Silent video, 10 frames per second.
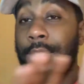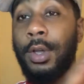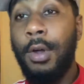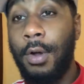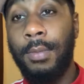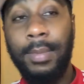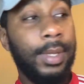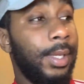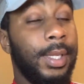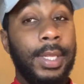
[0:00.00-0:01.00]
go home.
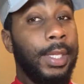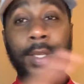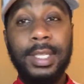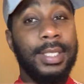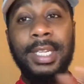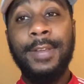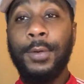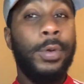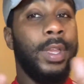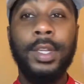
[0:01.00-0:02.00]
You need to leave.
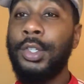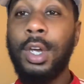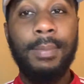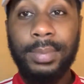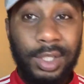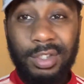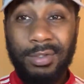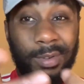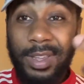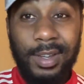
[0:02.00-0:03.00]
Quit your job. Just
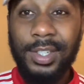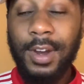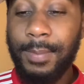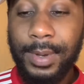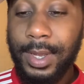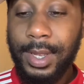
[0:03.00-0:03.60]
quit your job.